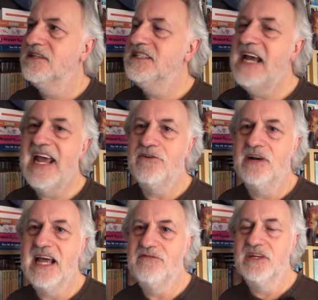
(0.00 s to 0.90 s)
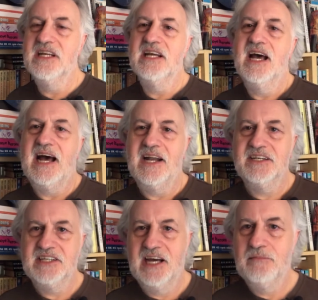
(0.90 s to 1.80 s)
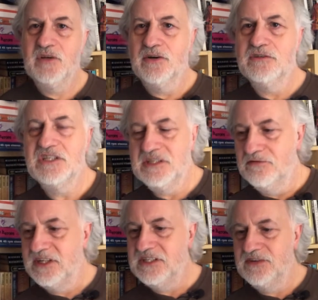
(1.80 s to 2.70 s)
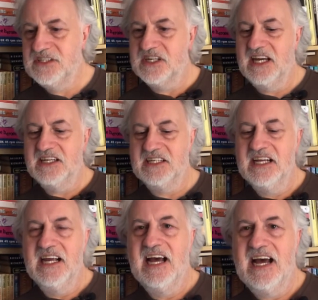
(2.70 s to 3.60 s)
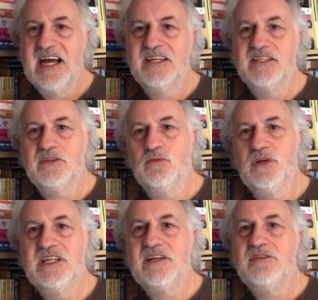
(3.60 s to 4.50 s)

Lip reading: 10 or 11, and you know, she seemed very sophisticated, and we did a